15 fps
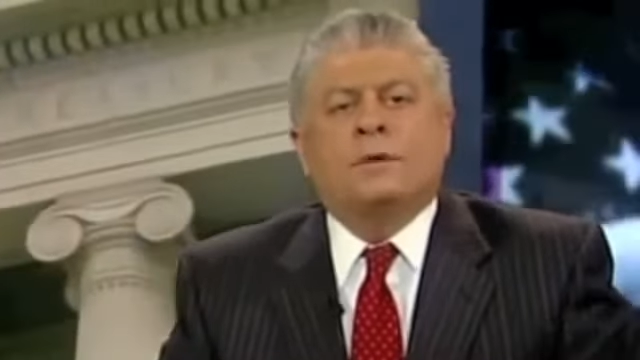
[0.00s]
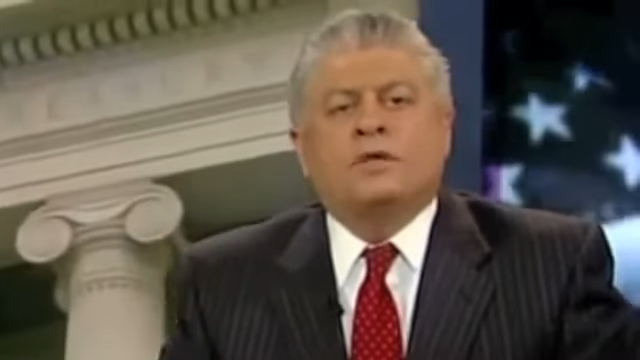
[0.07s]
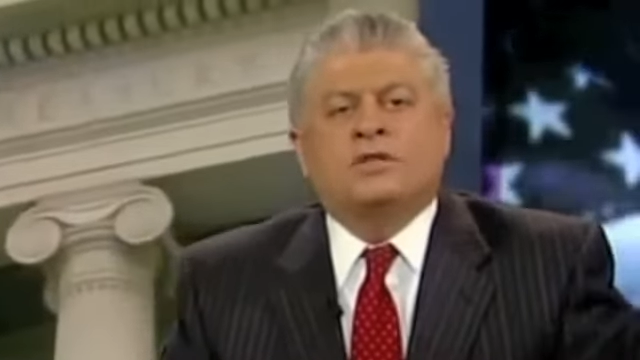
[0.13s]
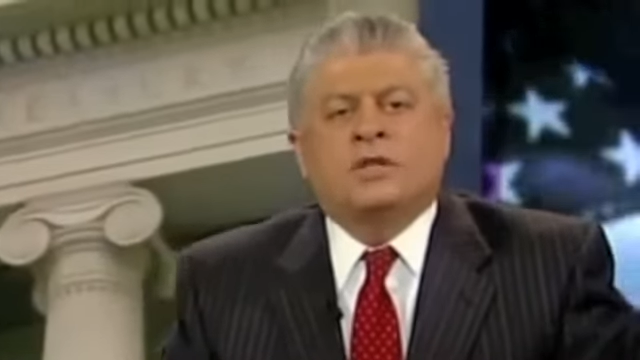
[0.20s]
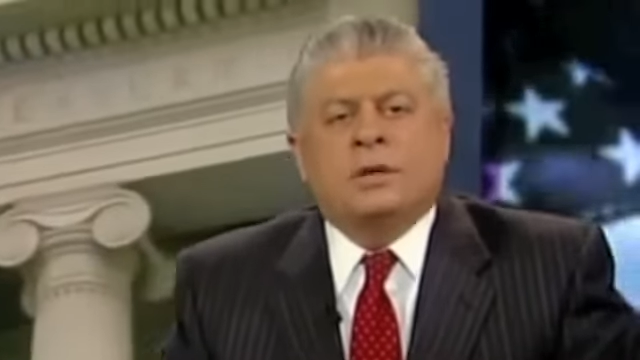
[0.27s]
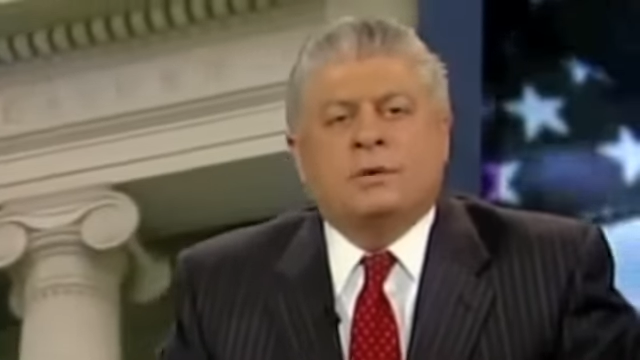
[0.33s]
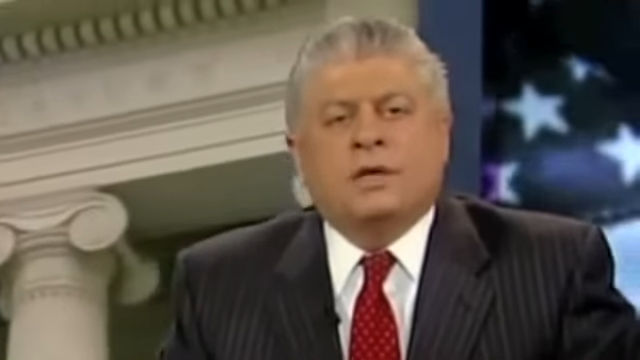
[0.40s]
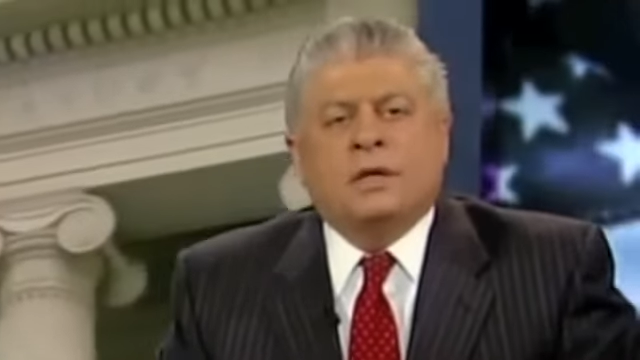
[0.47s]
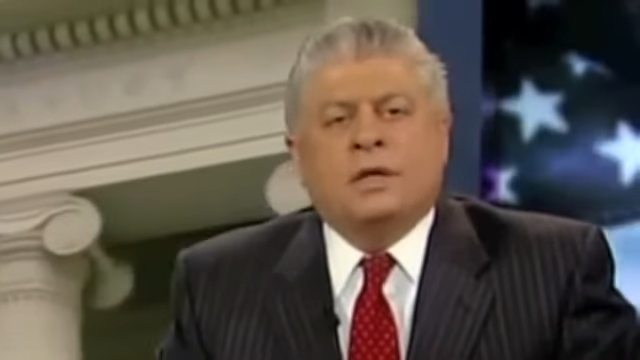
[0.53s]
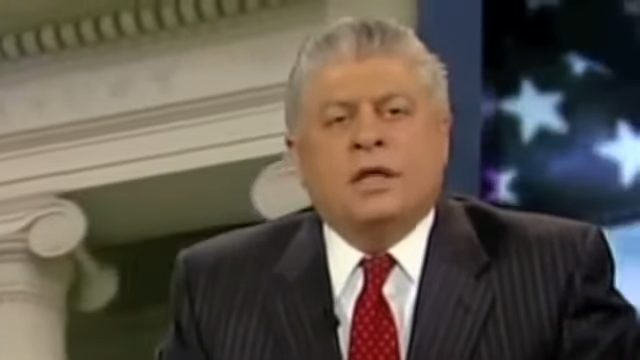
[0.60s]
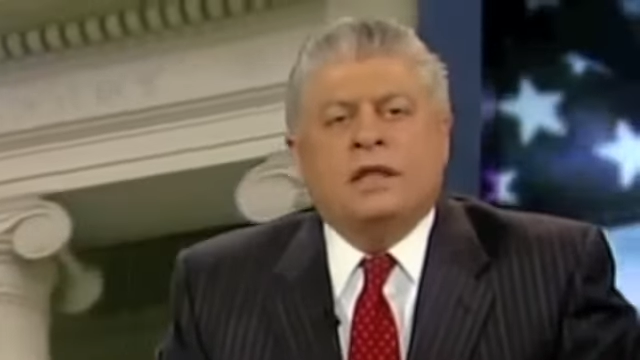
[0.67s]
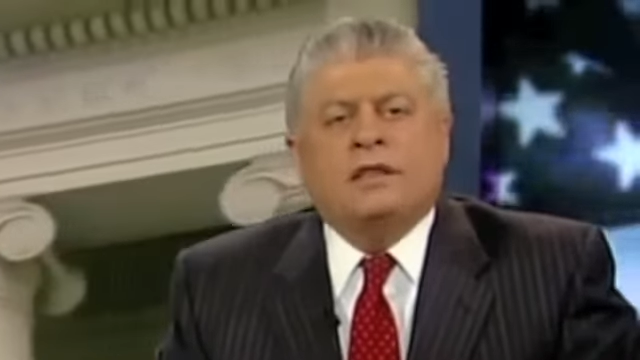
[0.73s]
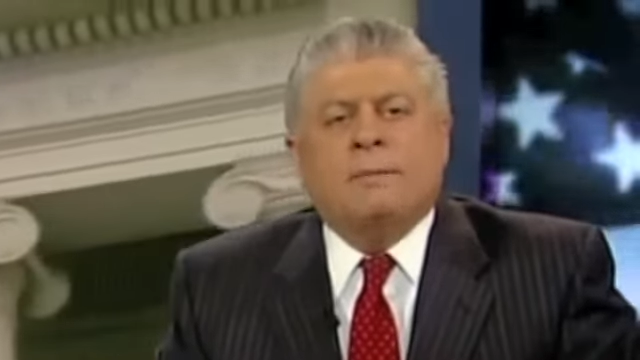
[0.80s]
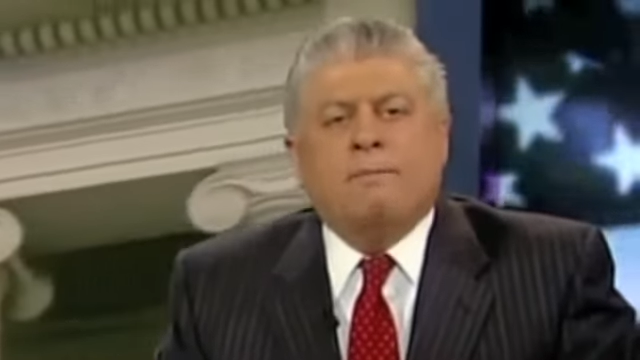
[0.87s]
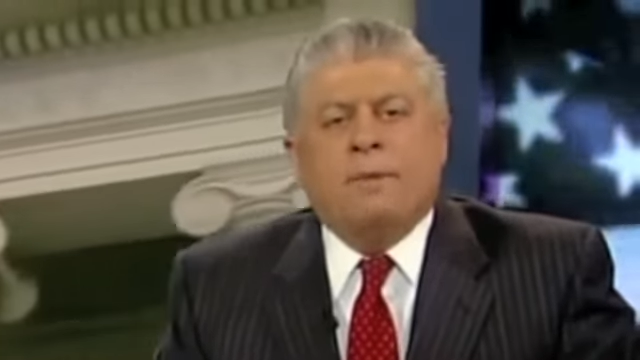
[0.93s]

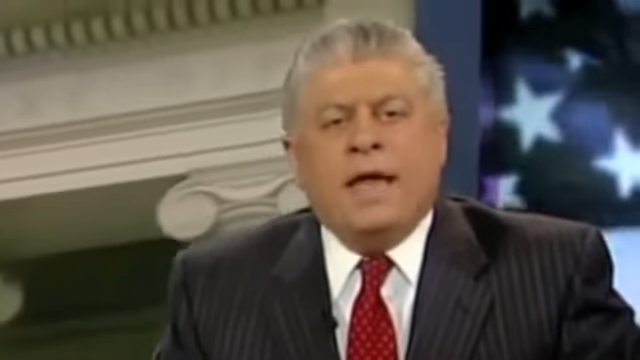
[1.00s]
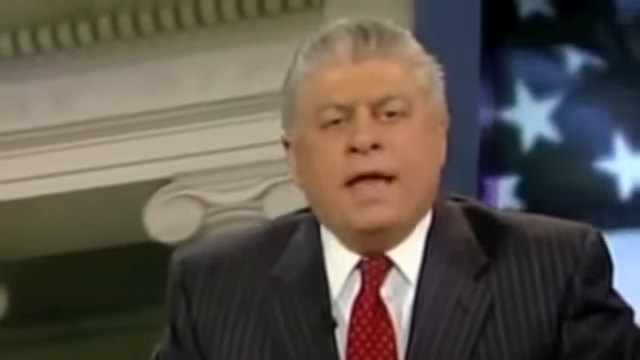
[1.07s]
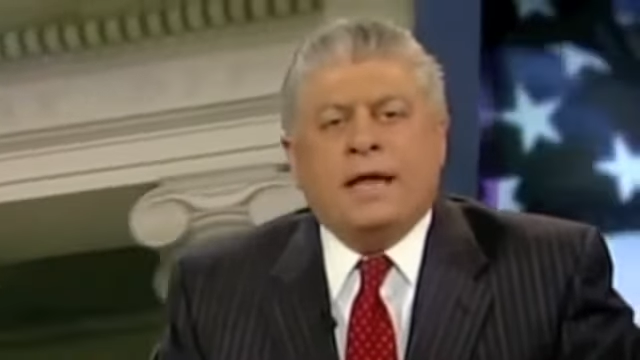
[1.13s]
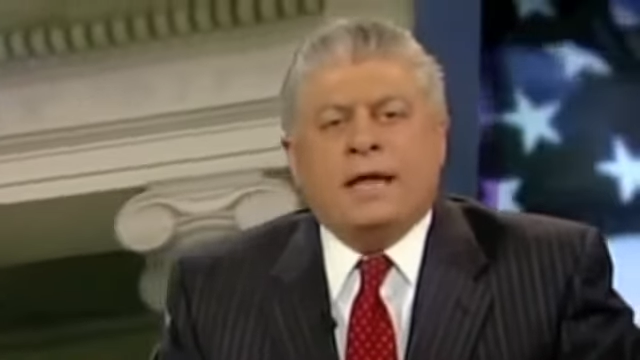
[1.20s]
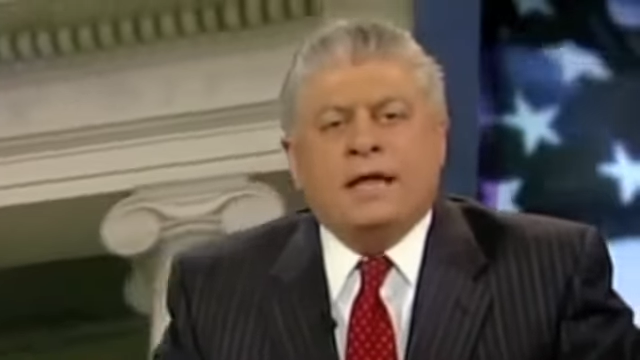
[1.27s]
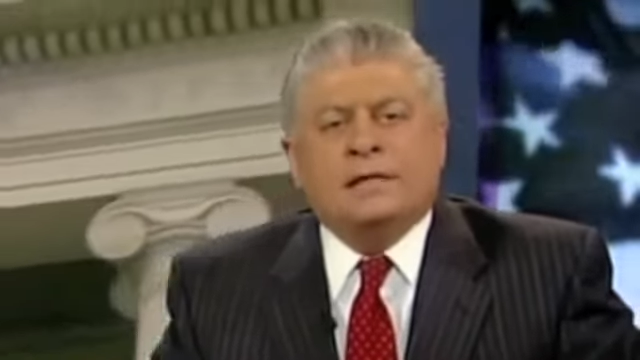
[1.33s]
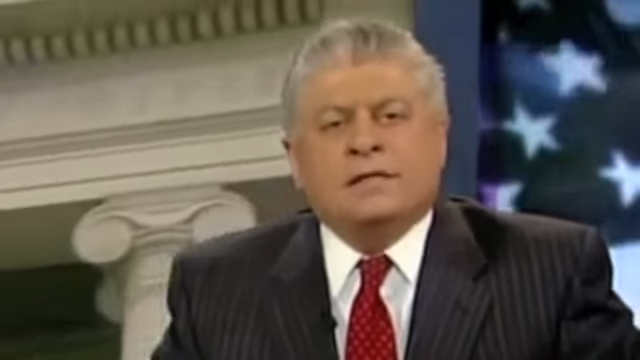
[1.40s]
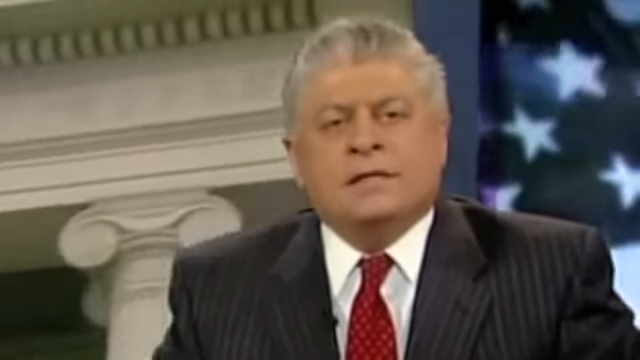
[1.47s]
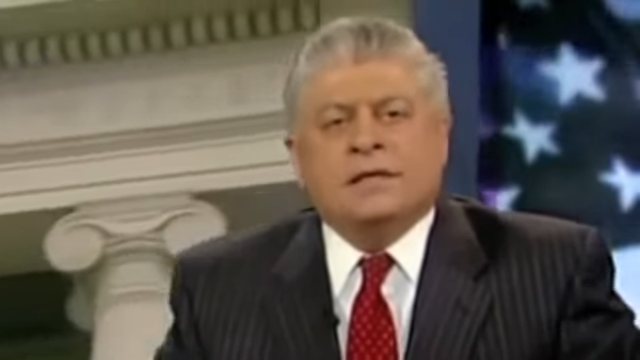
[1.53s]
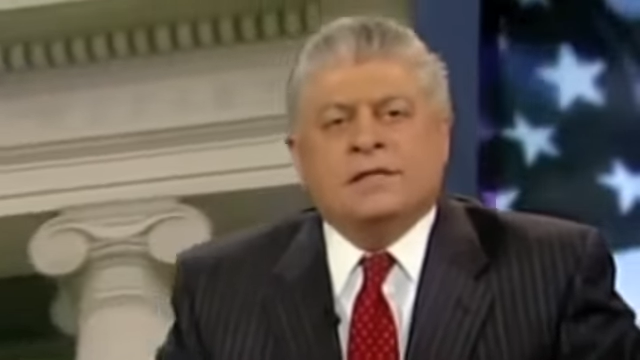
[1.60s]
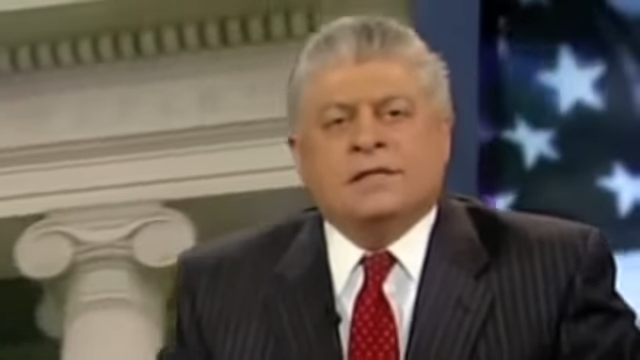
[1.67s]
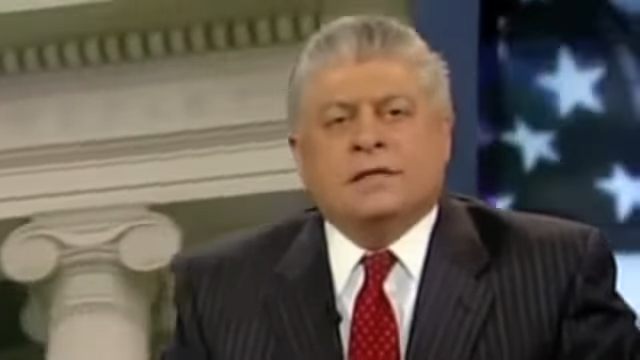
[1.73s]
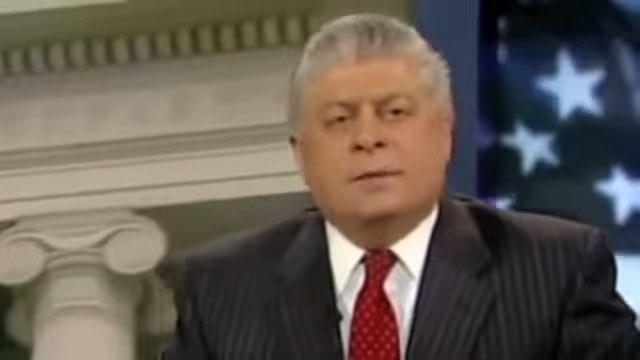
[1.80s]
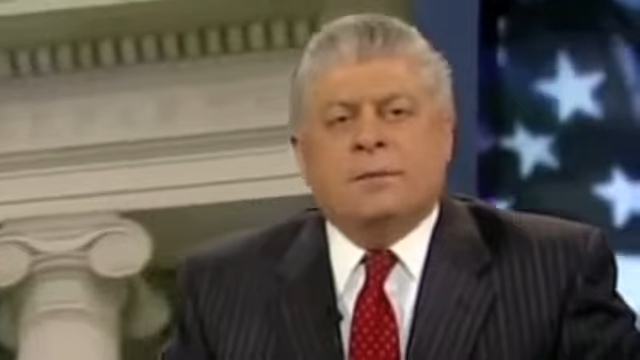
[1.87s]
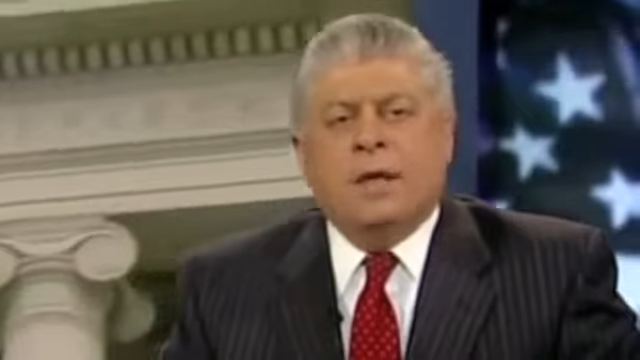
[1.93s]
materially the banking
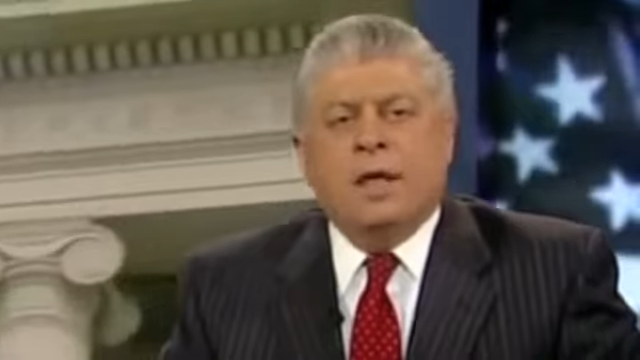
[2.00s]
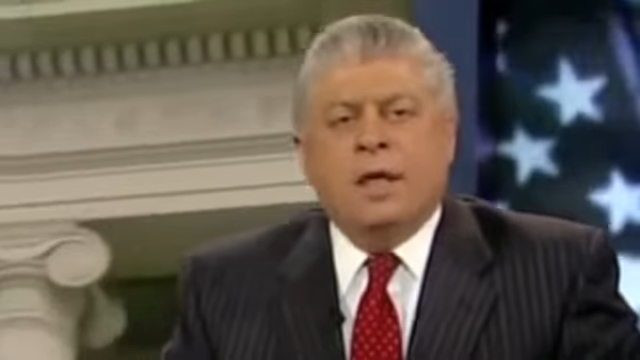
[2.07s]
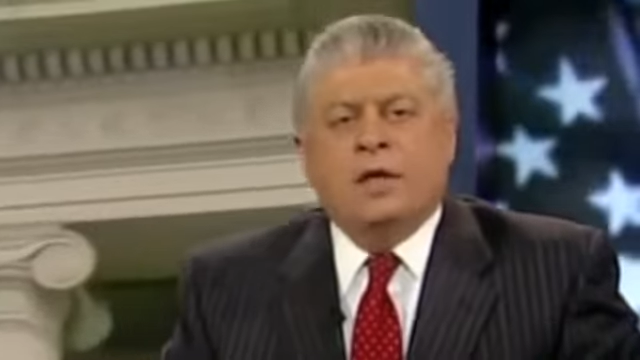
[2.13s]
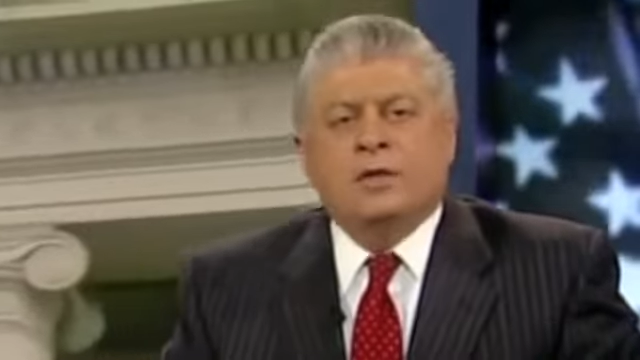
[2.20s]
system